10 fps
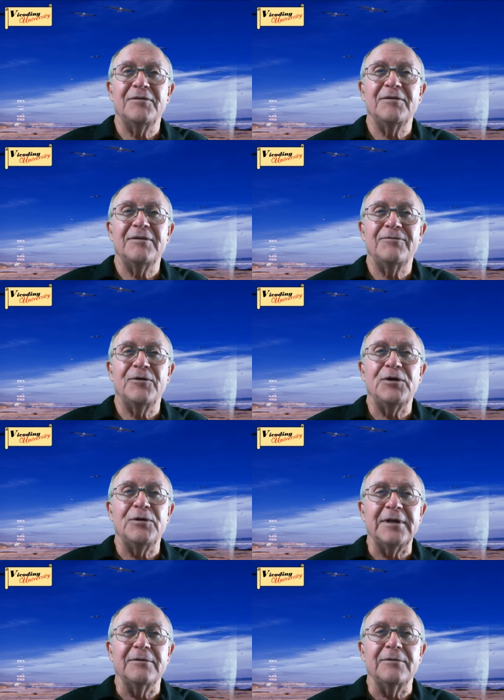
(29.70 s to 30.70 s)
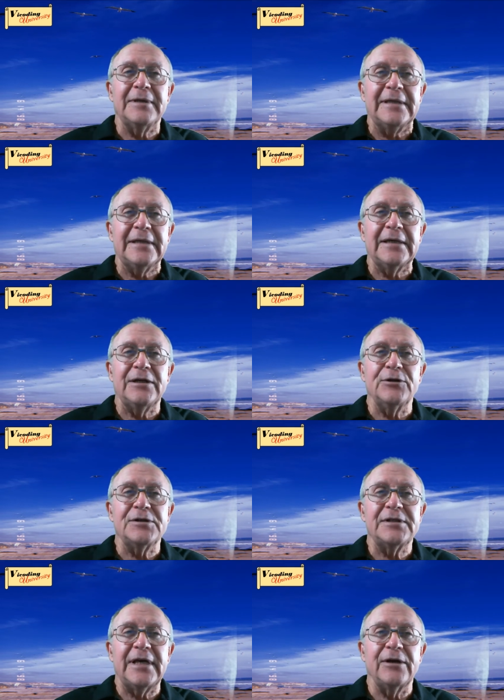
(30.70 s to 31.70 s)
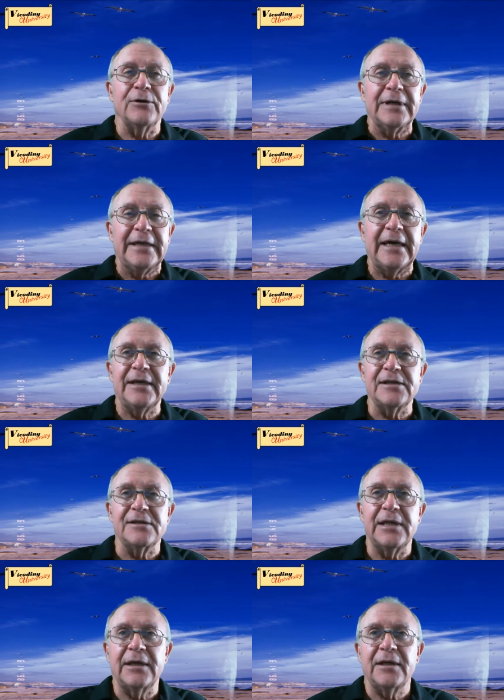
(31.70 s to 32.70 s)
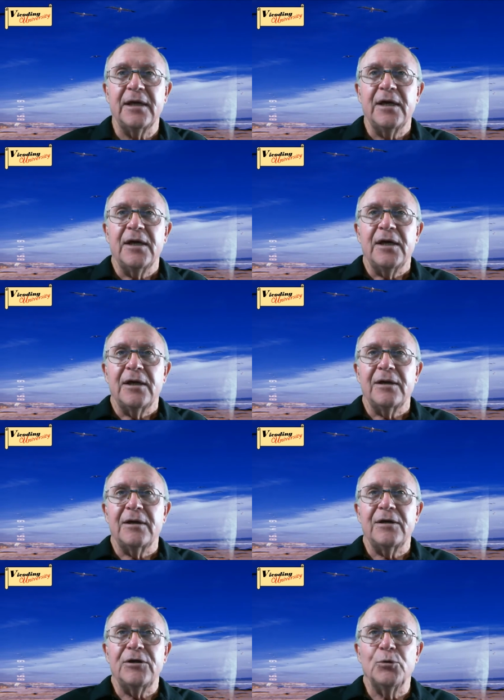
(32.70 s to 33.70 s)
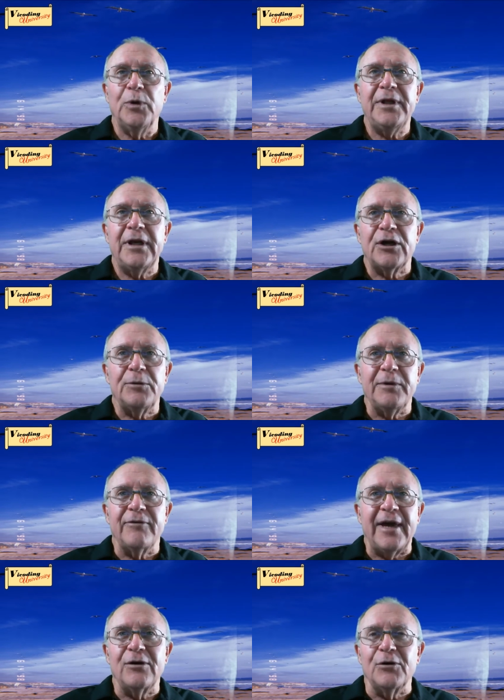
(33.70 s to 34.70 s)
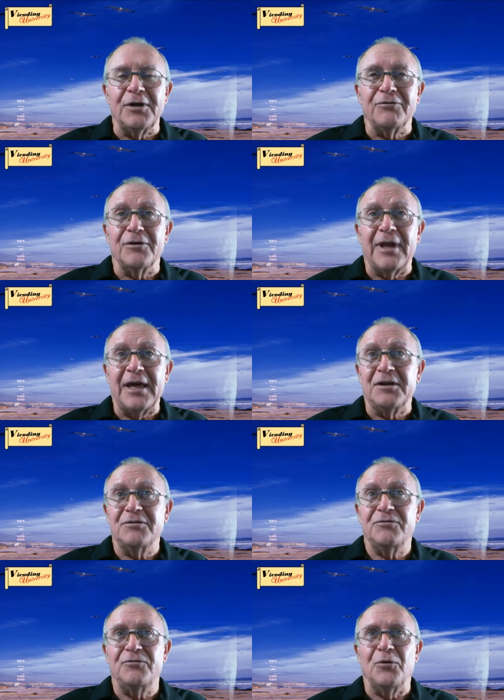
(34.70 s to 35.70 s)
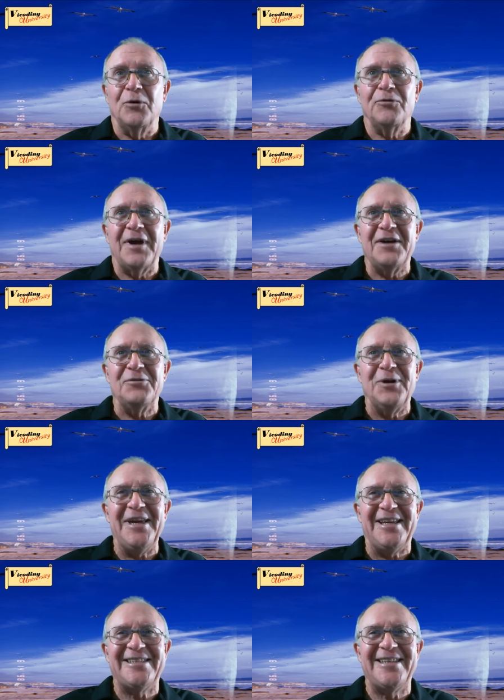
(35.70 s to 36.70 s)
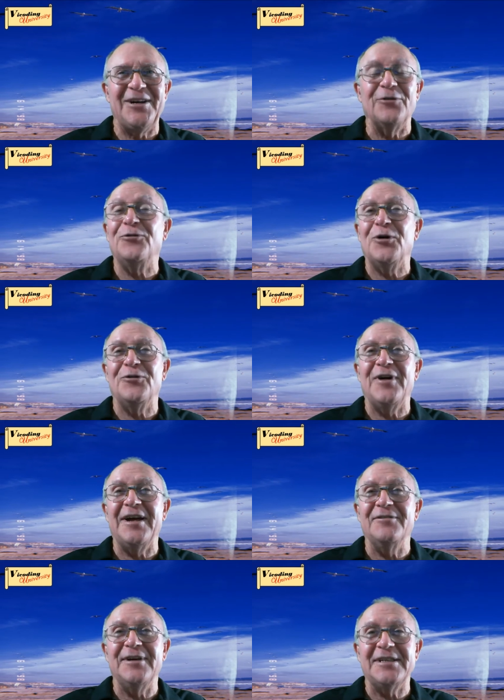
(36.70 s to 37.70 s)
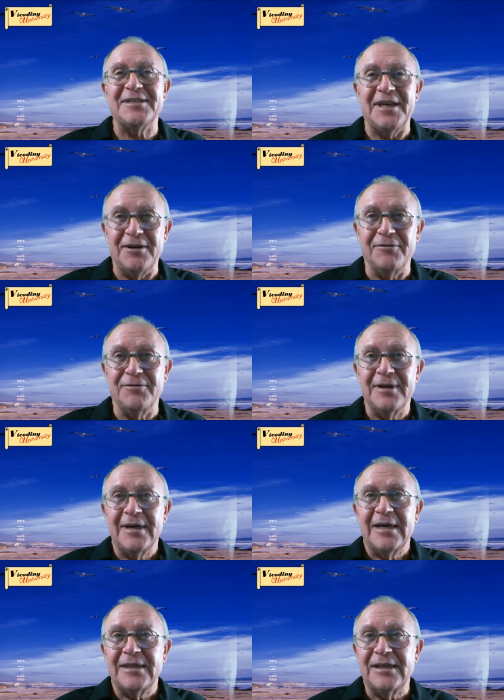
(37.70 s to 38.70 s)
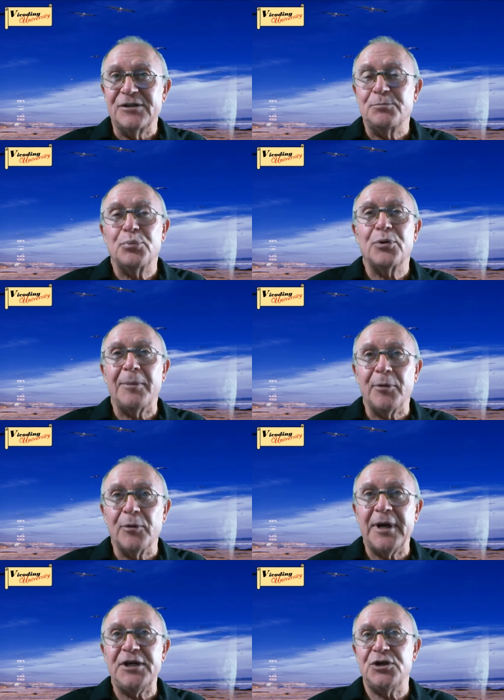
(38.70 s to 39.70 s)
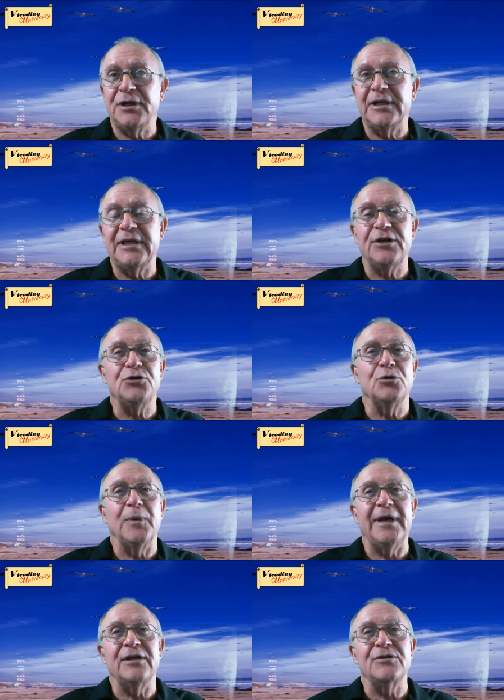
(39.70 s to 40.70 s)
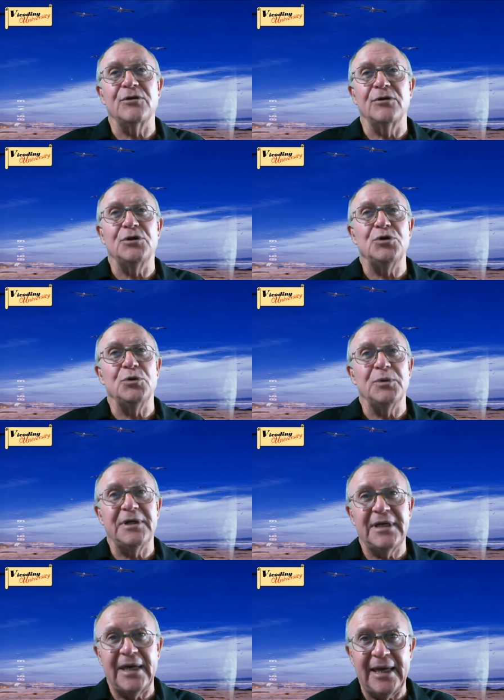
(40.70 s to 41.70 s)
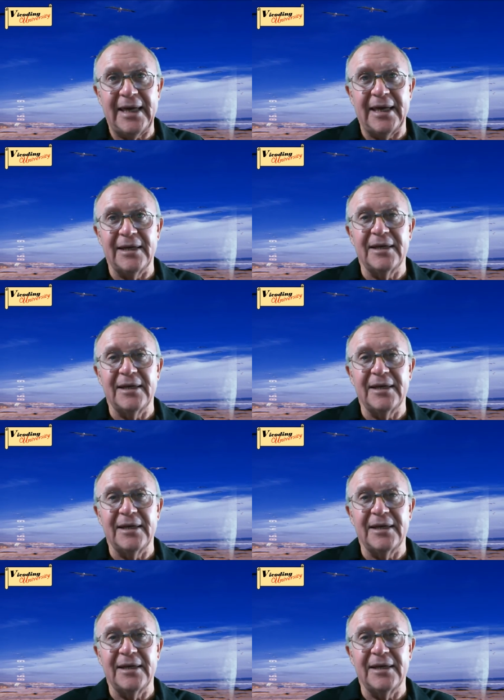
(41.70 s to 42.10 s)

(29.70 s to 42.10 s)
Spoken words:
for you to understand or get is that you're really not going to be coding for like 4 or 5 weeks or 4 or 5 weeks of this preparation to get you ready so that you can.